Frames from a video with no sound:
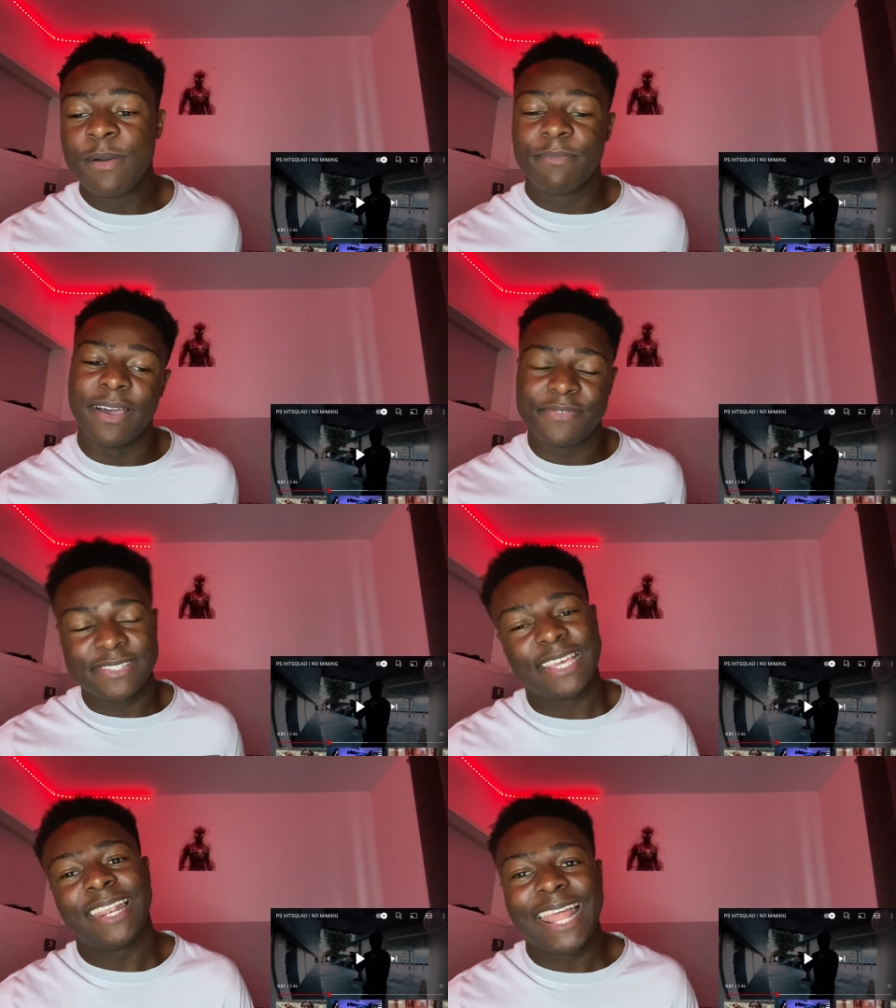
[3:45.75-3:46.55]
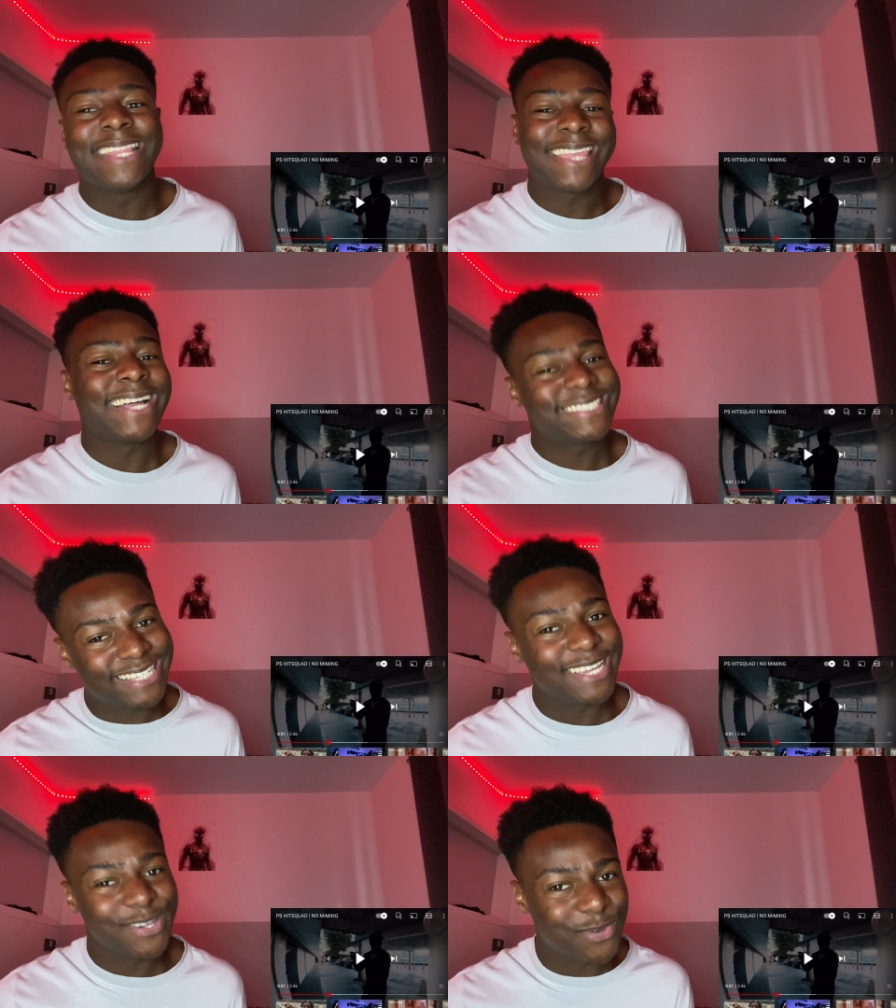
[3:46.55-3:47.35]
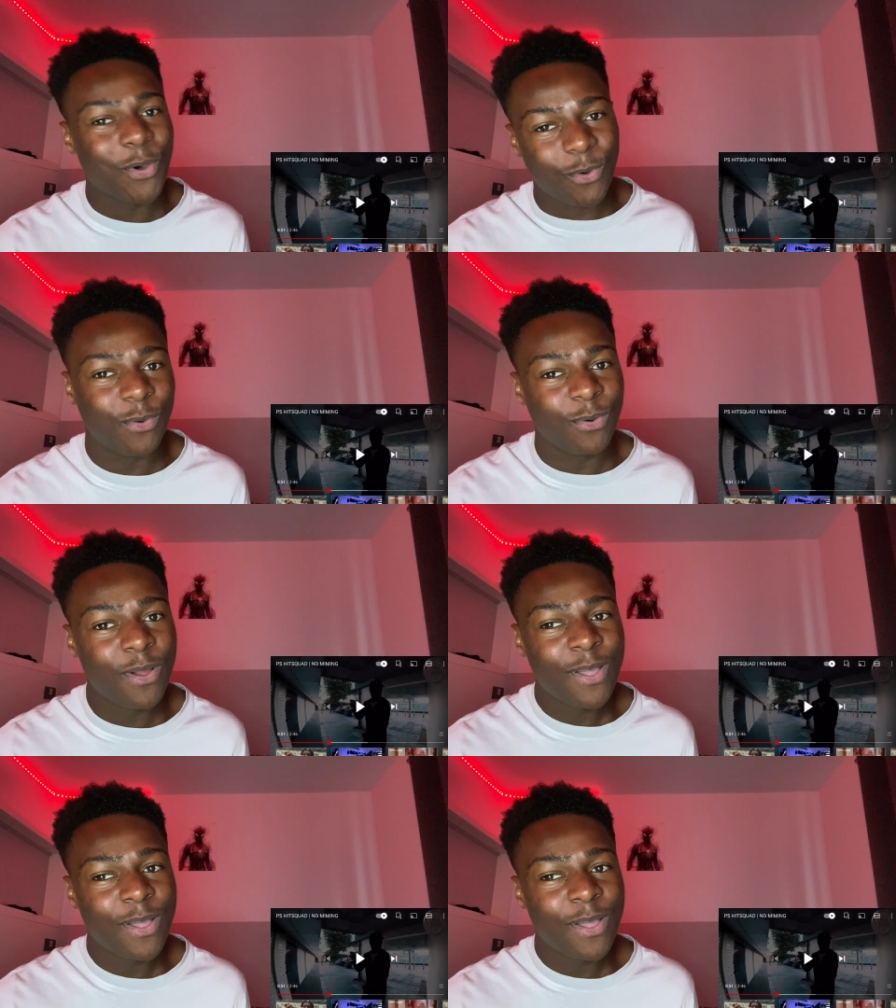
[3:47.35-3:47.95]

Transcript: But if he said let that ting go,